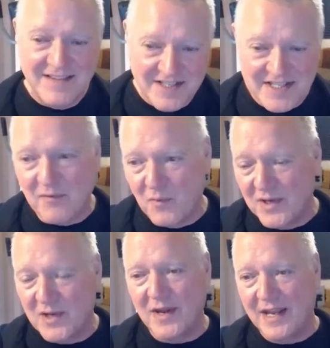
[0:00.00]
the stuff we're
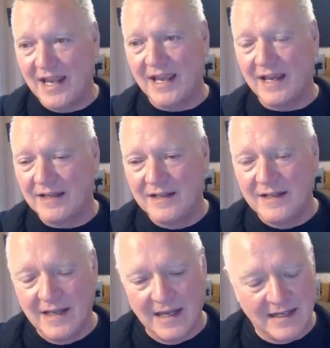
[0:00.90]
doing here,
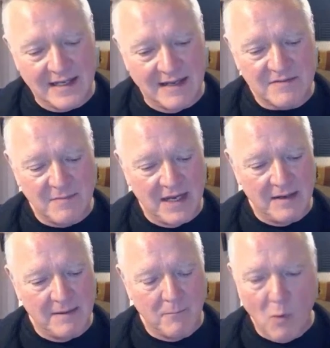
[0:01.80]
it gives
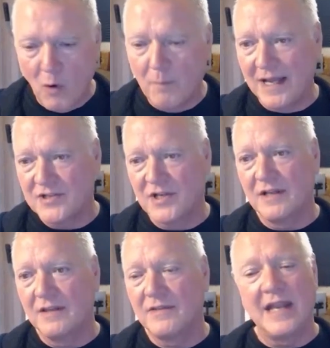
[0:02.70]
me more
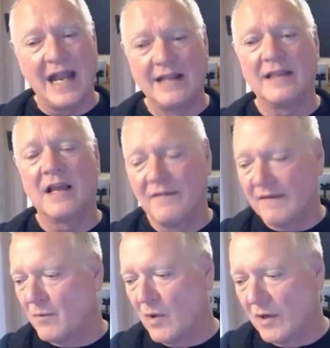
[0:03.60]
pleasure than anything I've
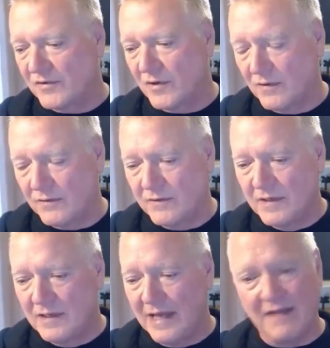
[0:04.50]
ever worked on
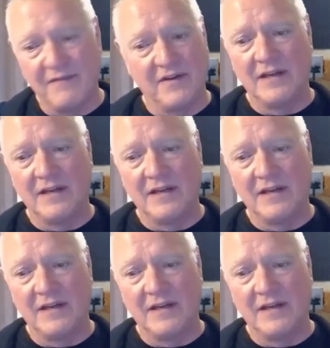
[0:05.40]
ever.